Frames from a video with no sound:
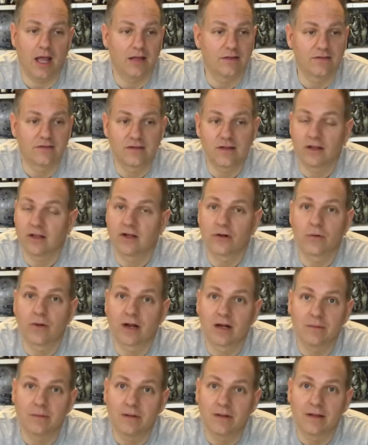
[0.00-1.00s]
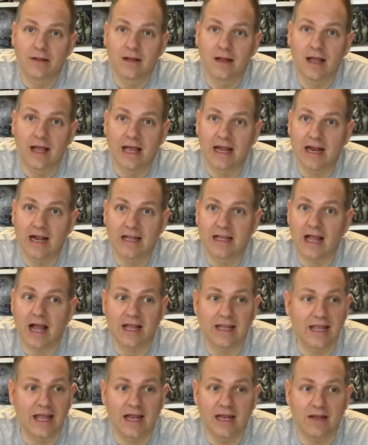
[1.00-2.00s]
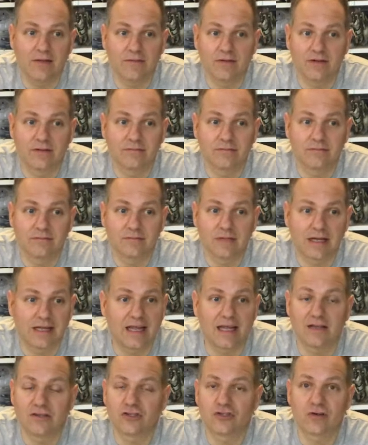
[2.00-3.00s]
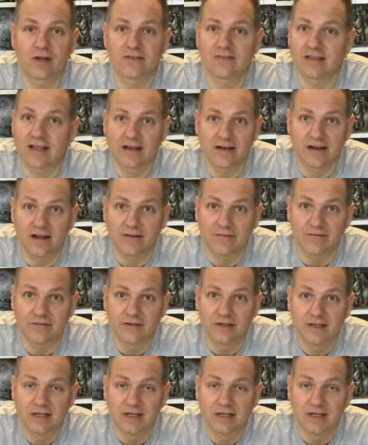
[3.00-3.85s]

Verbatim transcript: it's still incredible, and I, I can't even I can't stress that enough.